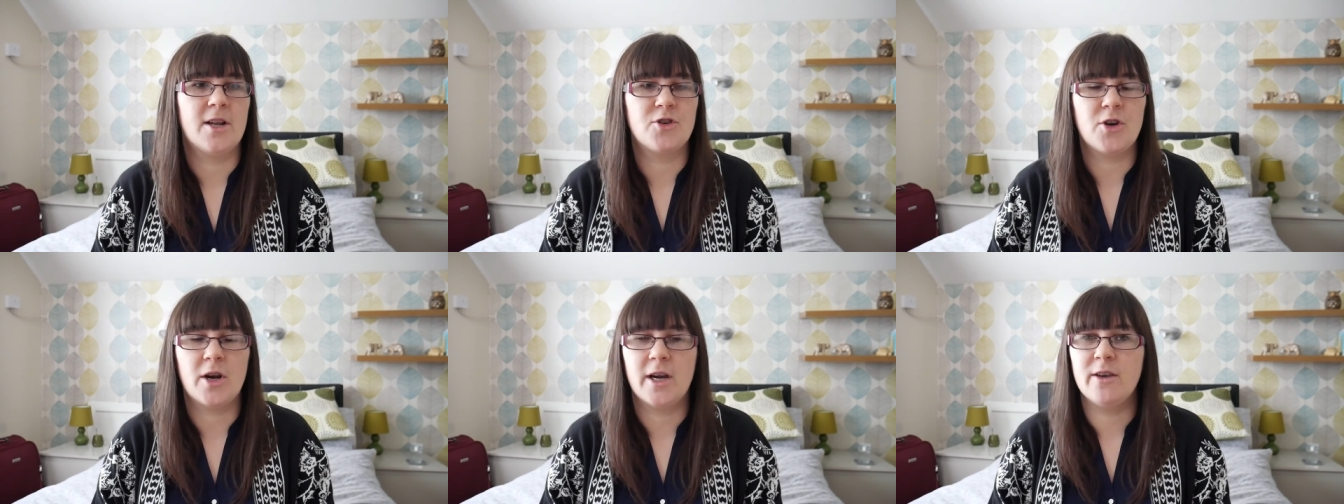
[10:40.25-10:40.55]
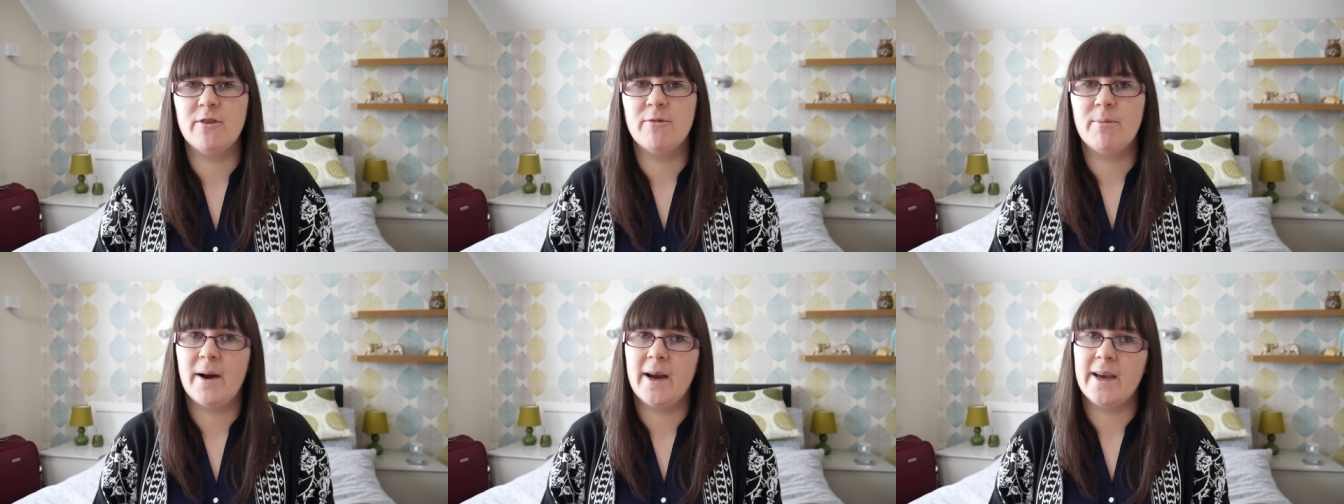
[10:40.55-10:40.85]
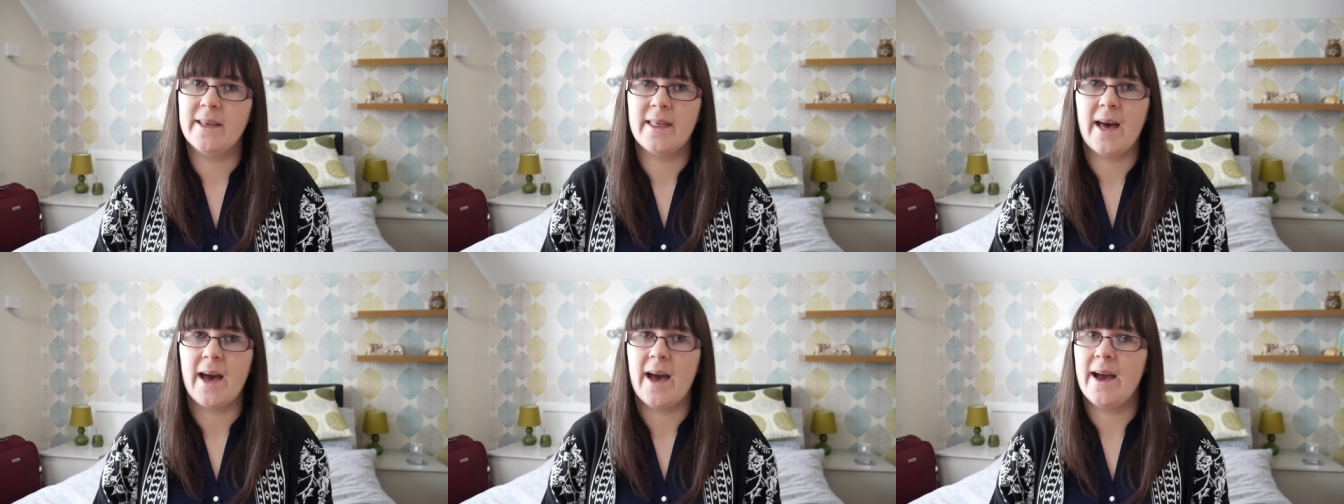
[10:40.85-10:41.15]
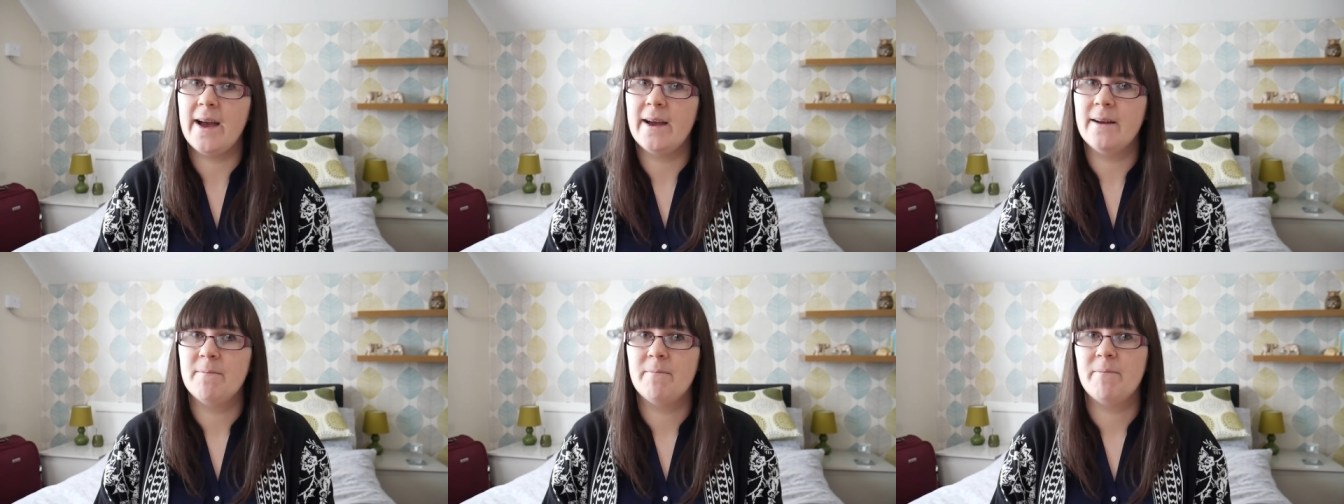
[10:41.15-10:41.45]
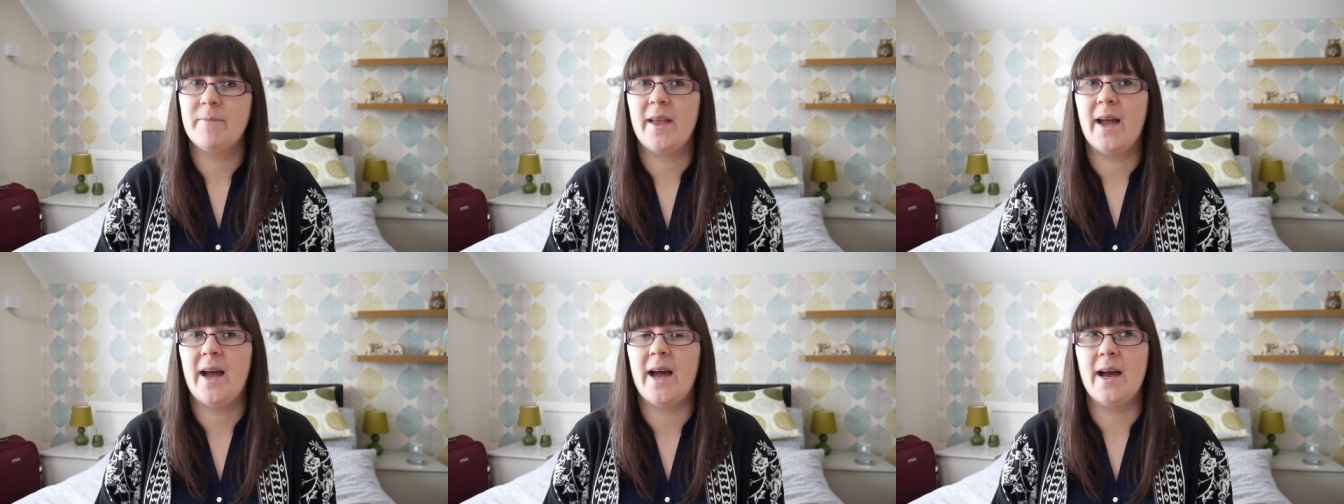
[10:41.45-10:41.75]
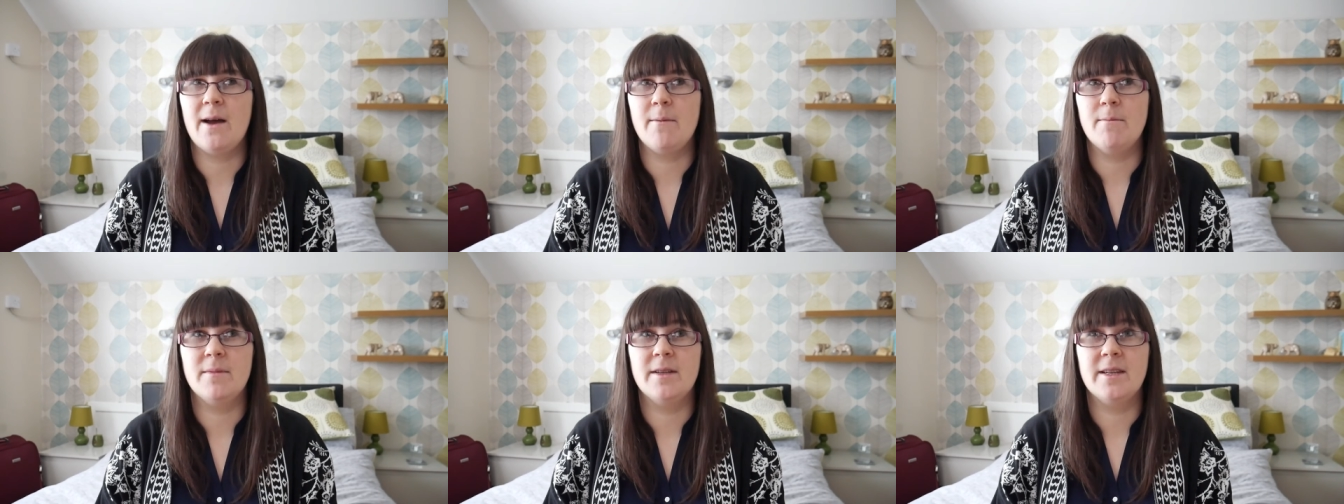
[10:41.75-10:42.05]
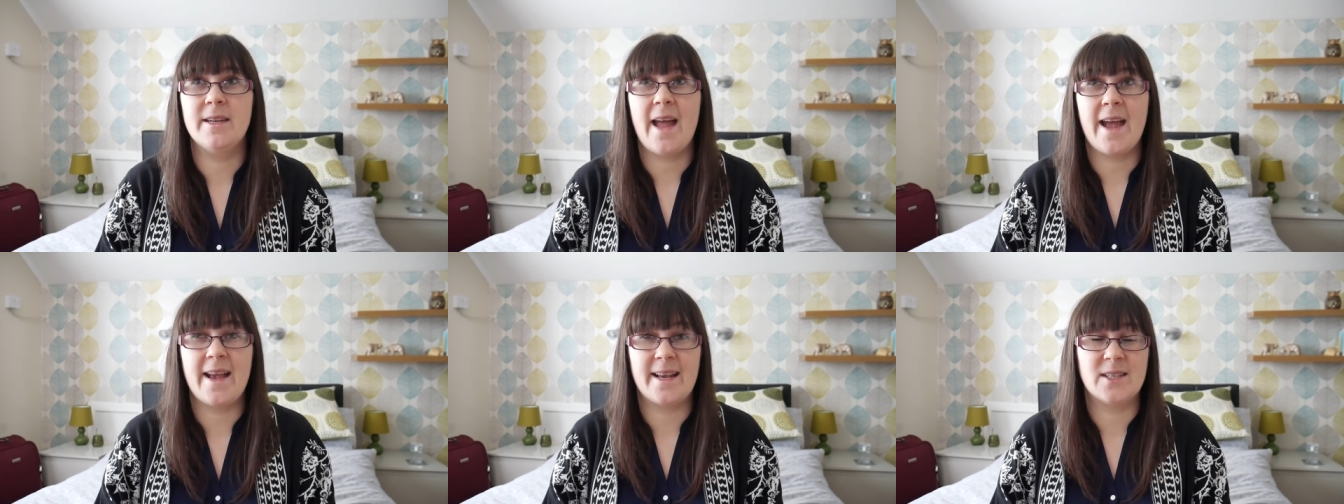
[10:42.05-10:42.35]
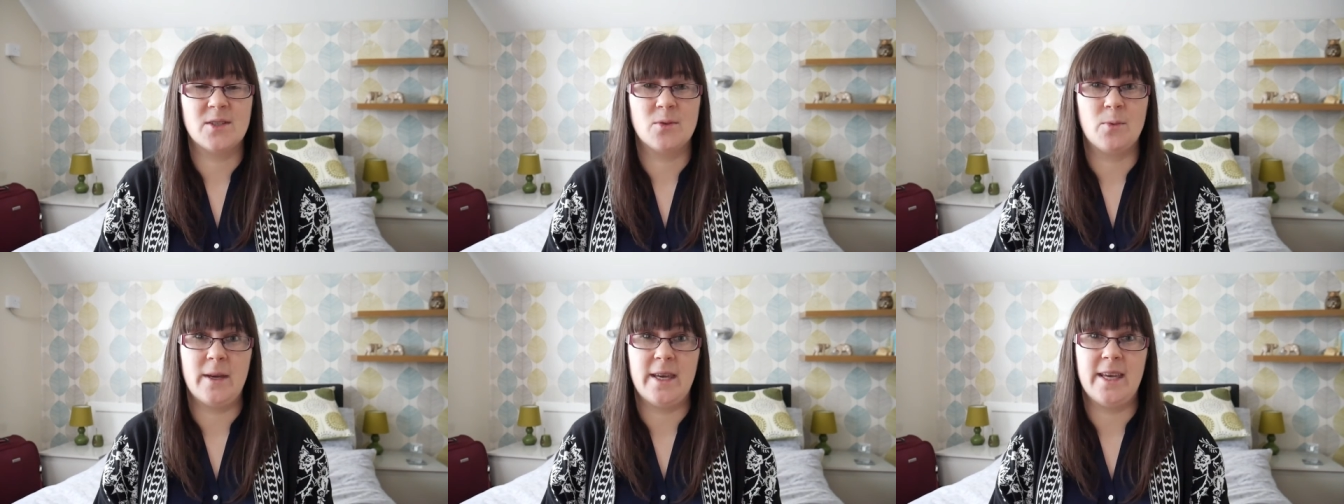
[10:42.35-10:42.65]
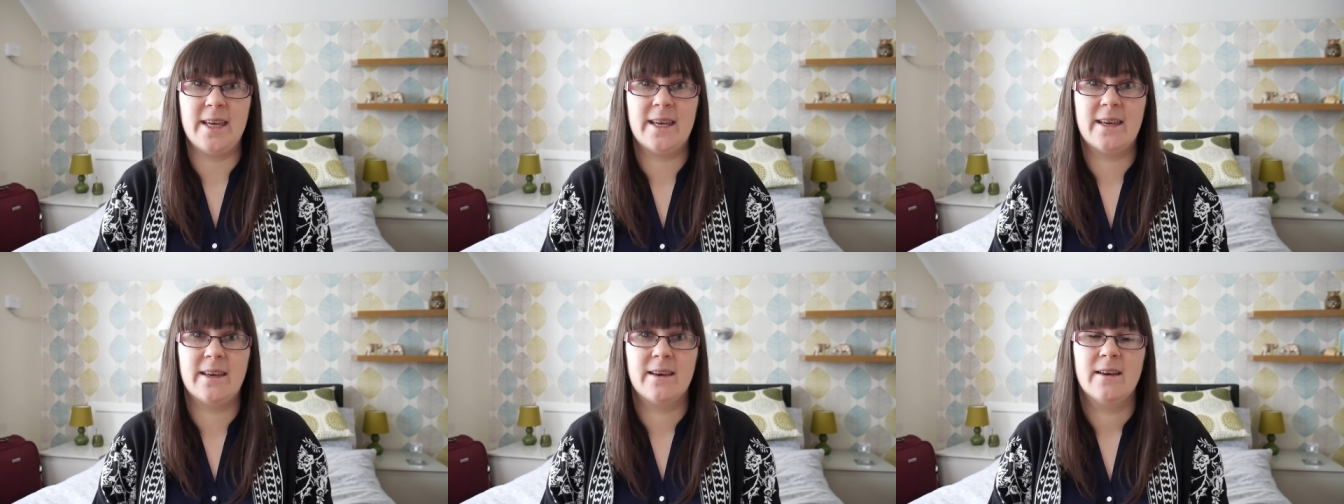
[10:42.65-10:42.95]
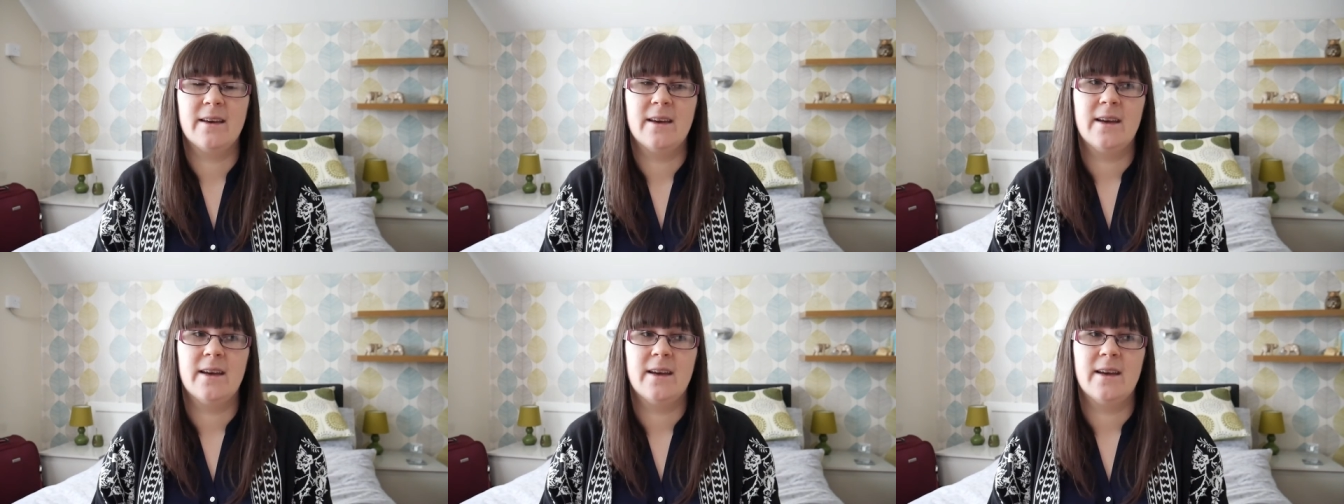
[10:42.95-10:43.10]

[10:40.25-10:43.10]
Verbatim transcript: drive by there um, next week,